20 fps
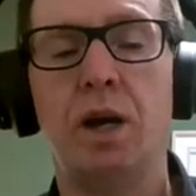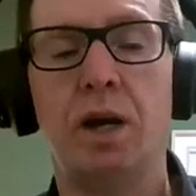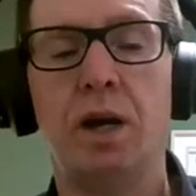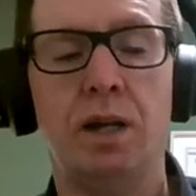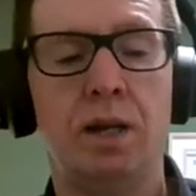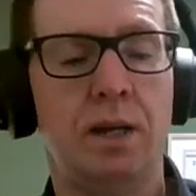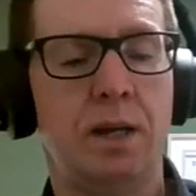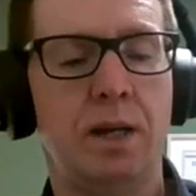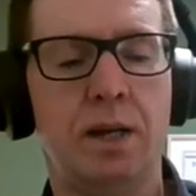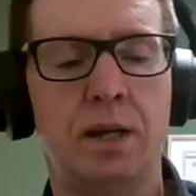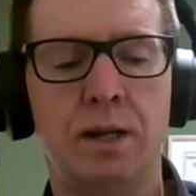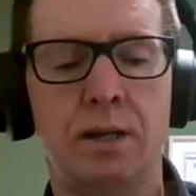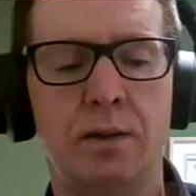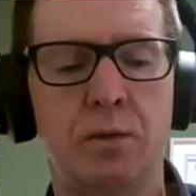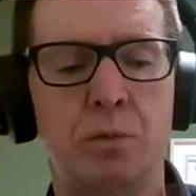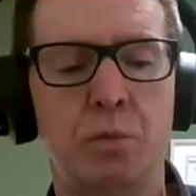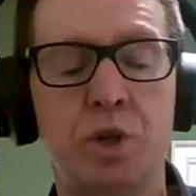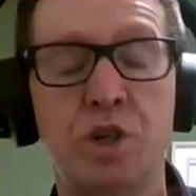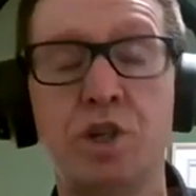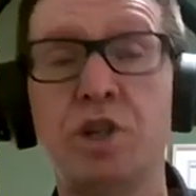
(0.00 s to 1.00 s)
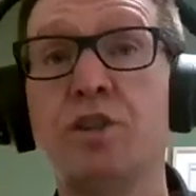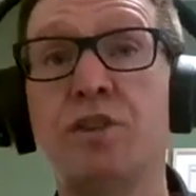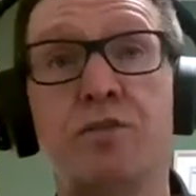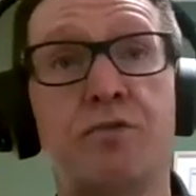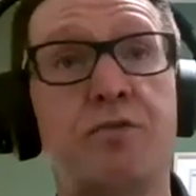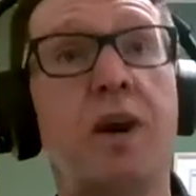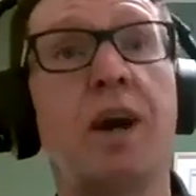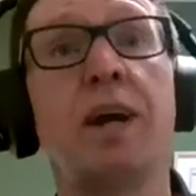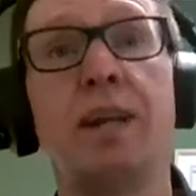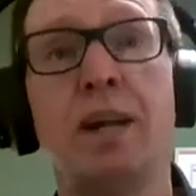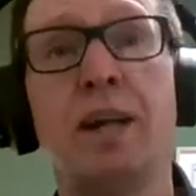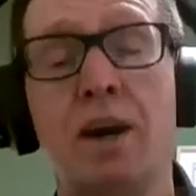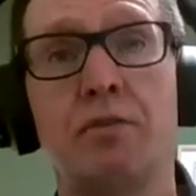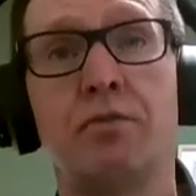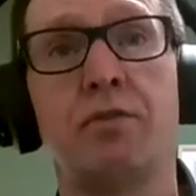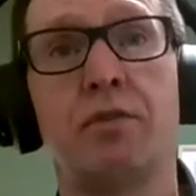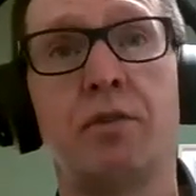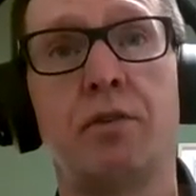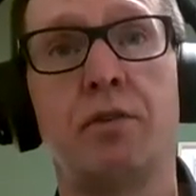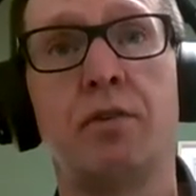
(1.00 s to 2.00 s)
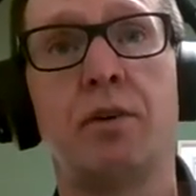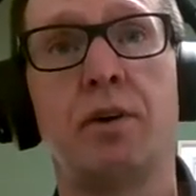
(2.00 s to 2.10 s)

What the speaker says: And which is fair enough.